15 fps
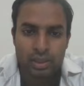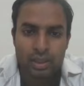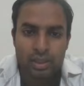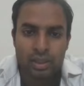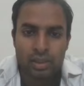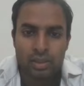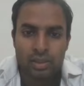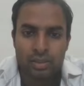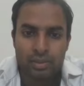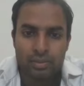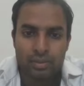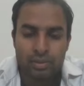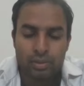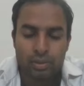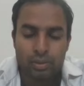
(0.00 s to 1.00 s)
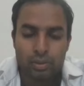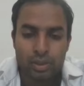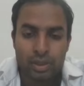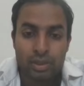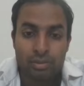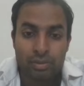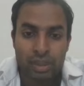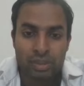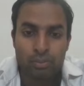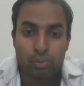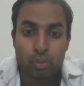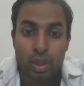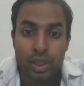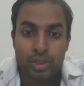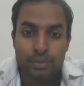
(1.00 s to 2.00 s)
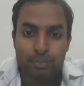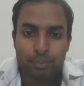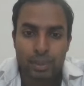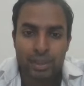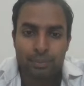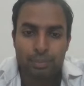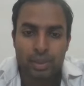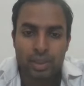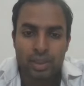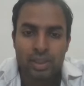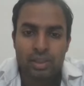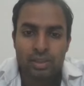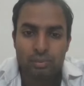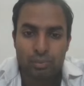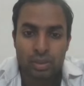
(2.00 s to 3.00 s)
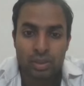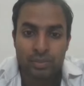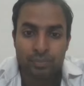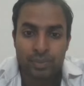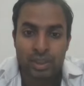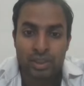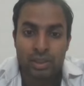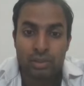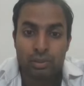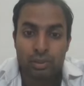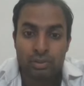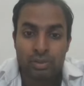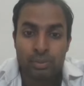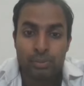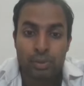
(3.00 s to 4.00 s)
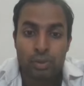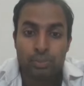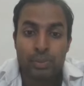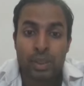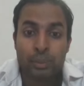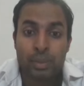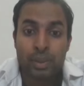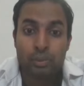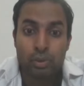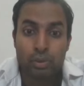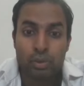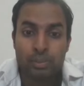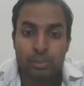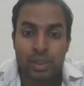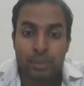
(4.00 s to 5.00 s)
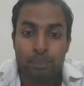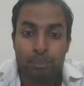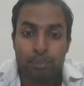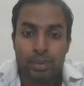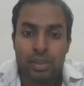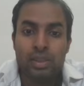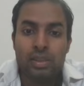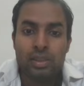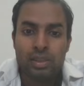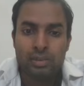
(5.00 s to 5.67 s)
uh, Nord Stream 1 pipeline, well, and the Nord Stream 2 pipeline, which was being built,